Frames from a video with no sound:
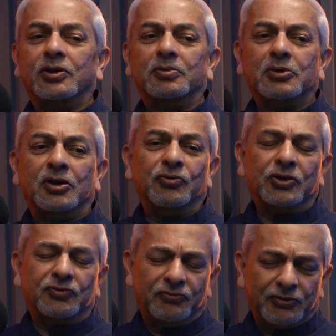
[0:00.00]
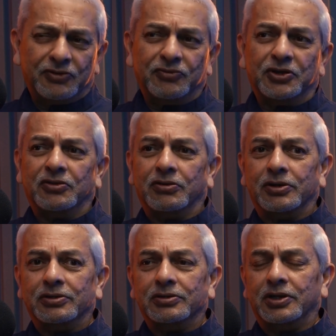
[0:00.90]
I worked very, very
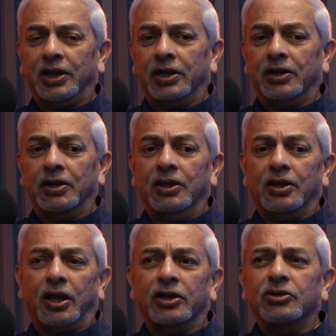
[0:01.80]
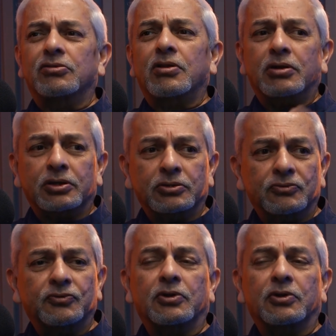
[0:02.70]
hard and I did a lot of good for a